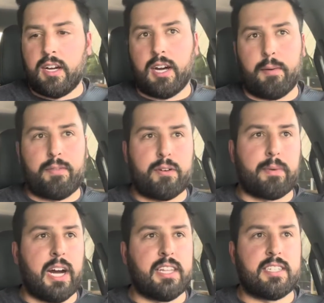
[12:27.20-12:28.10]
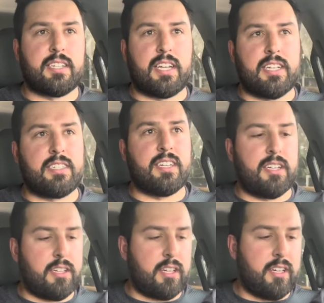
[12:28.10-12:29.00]
if you're buying this to let it sit
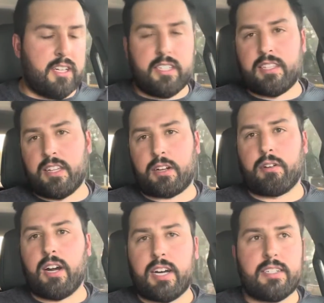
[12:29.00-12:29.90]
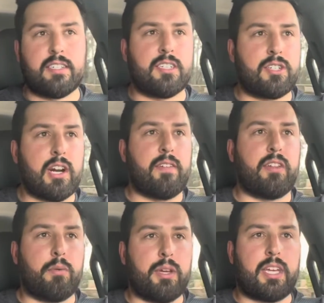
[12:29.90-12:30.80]
in the garage and just drive it on
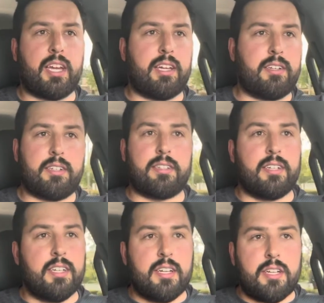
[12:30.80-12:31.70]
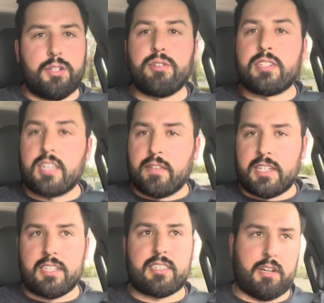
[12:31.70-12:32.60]
the weekend, you're doing yourself a
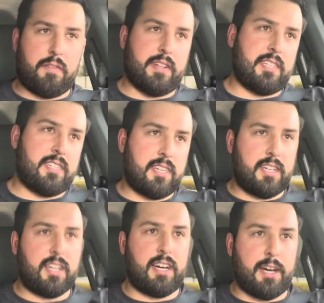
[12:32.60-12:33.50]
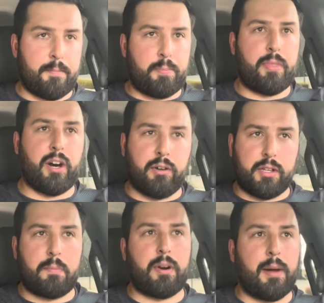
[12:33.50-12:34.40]
disservice. The
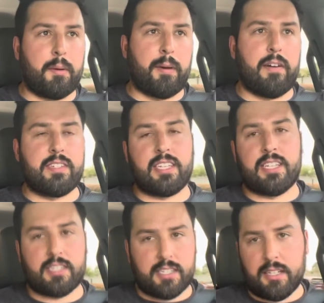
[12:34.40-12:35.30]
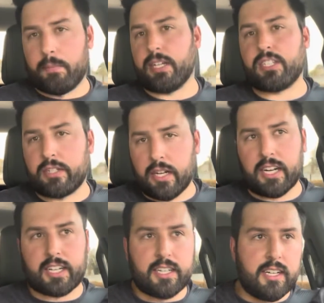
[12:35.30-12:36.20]
only problem, obviously, it's still a big
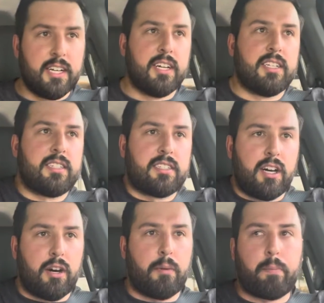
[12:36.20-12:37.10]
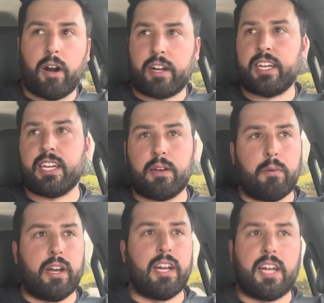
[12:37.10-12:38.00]
truck, so parking and
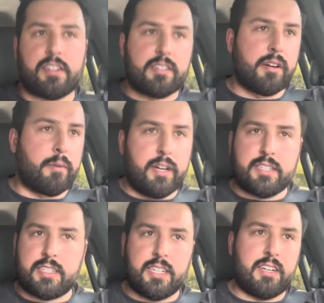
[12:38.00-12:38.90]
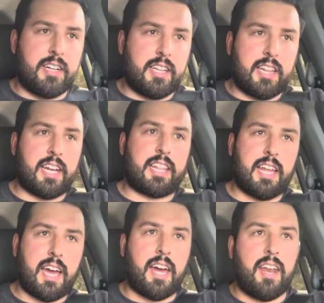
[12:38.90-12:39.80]
whatnot, there's no rear steer or anything like
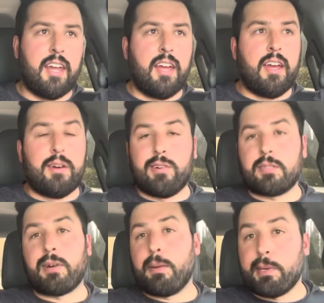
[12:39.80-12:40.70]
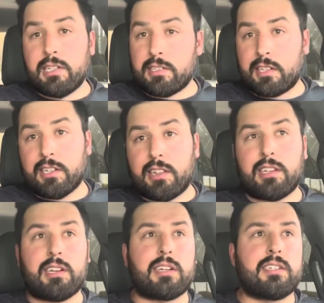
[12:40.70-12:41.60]
that, which in my opinion is a good
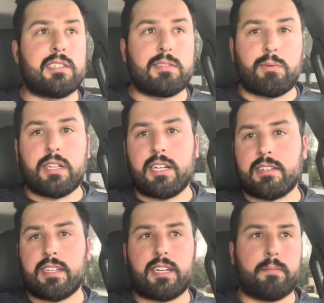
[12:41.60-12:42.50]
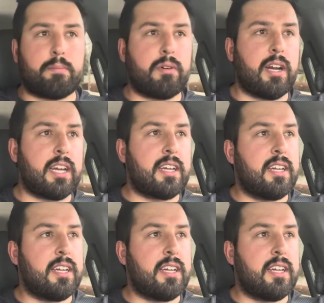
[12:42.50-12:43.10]
thing, because it's one less thing to break.